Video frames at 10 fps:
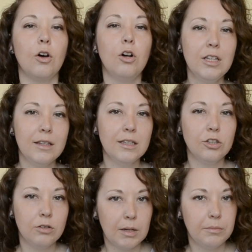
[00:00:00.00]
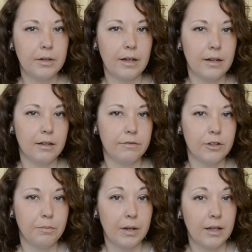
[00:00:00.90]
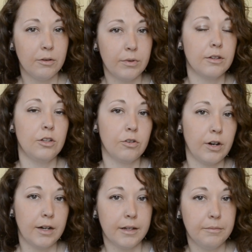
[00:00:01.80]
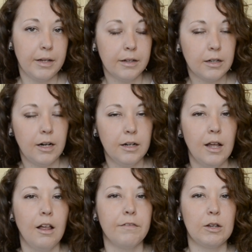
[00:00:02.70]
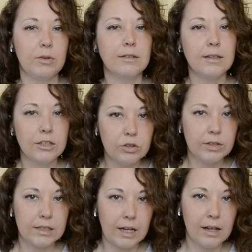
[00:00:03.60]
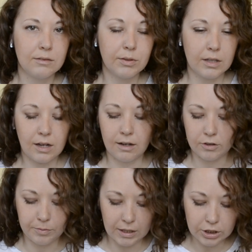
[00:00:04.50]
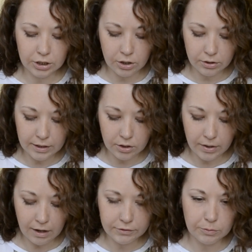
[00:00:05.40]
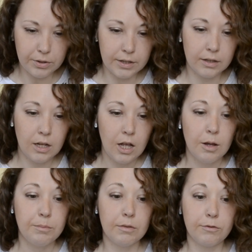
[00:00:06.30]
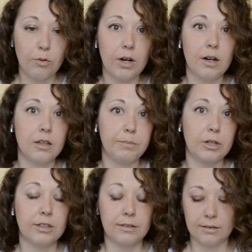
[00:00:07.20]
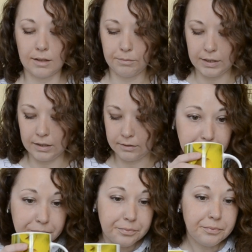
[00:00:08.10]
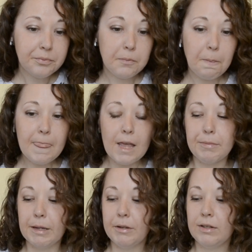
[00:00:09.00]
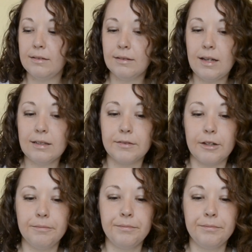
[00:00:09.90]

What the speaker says: only thing to remember that if you're paying with a Ukrainian bank card, they will send you a text with the confirmation code that you have to put in before the purchase is complete. Payment was successful.